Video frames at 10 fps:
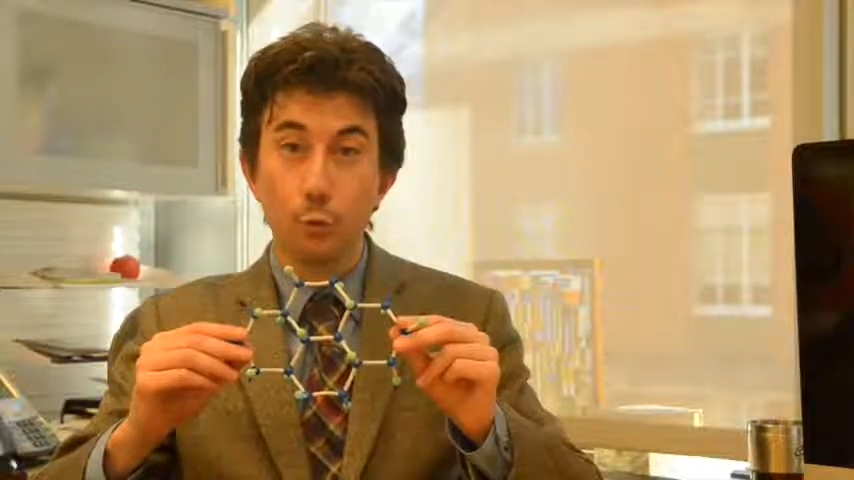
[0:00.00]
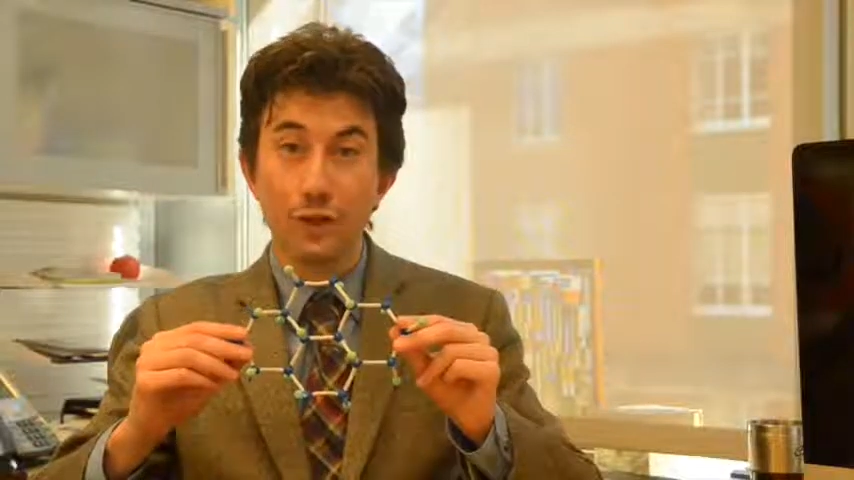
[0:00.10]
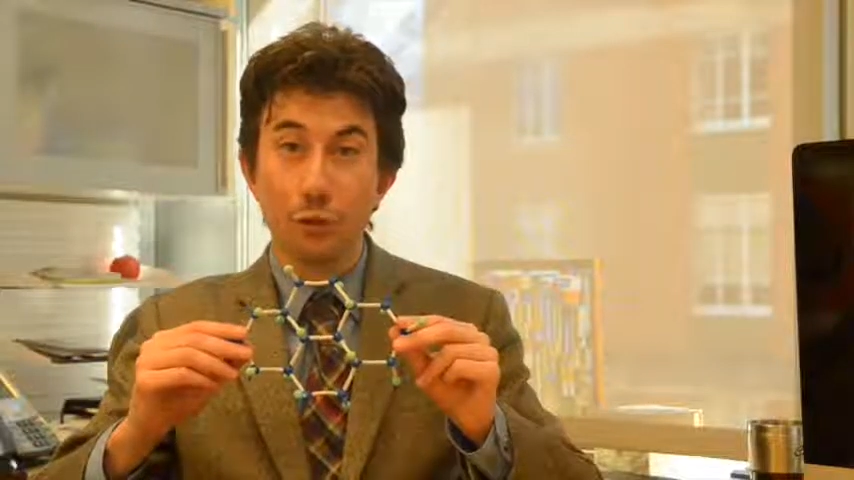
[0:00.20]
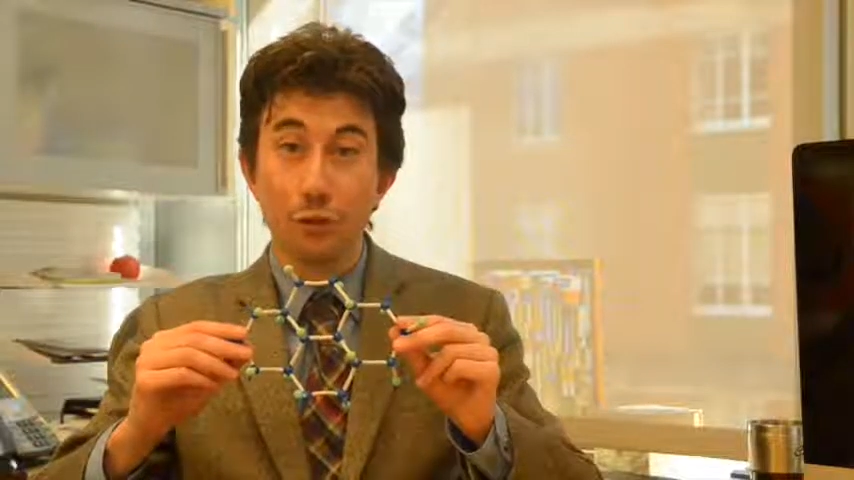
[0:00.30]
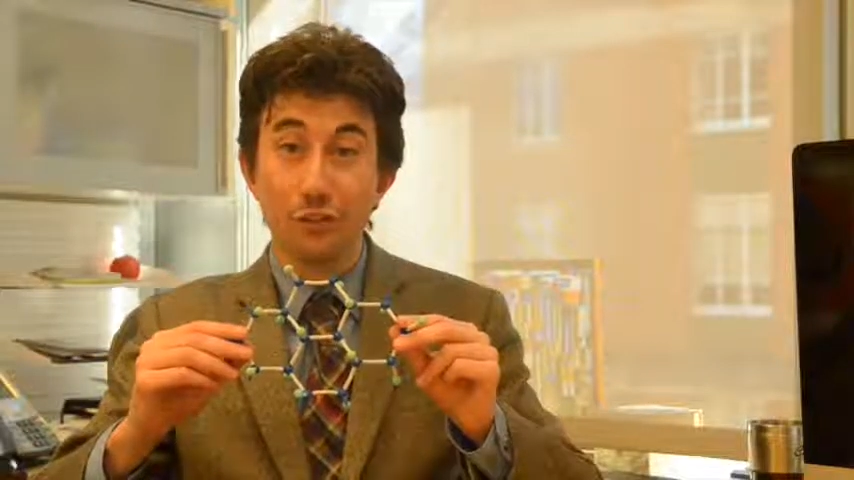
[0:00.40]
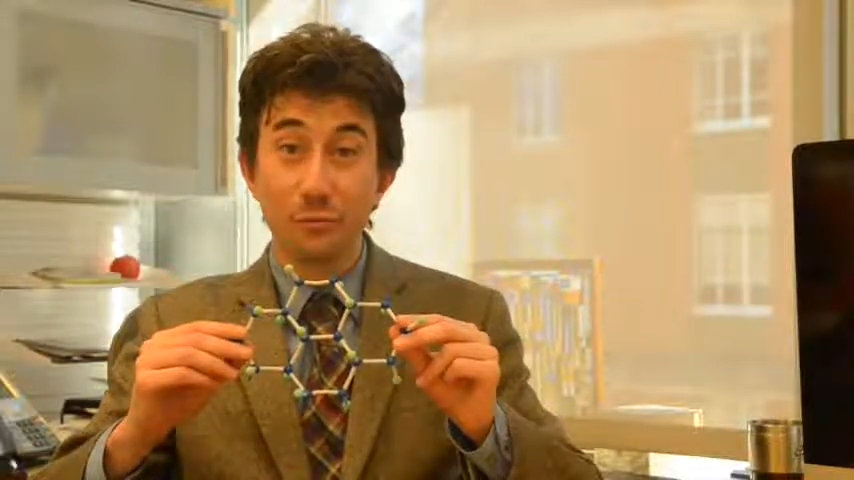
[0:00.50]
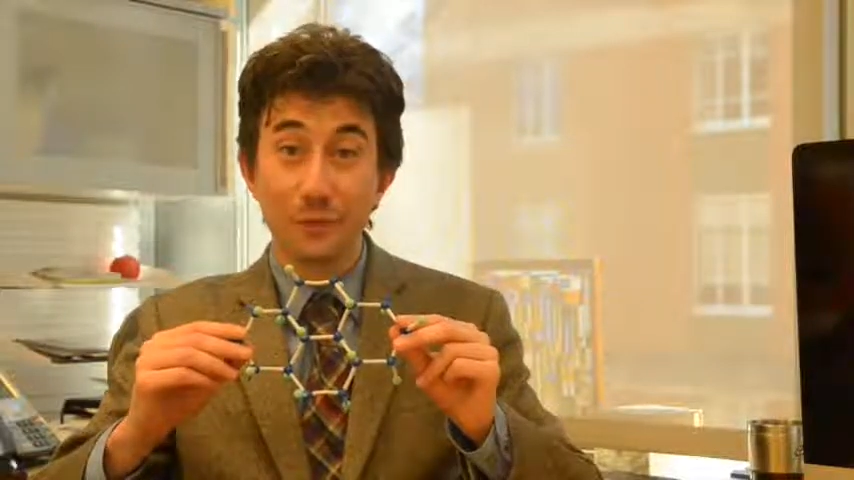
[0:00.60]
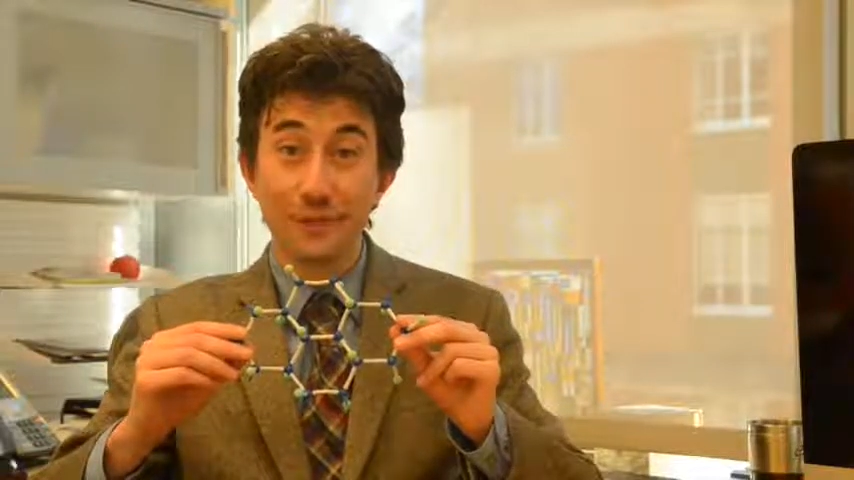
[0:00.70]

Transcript: We call this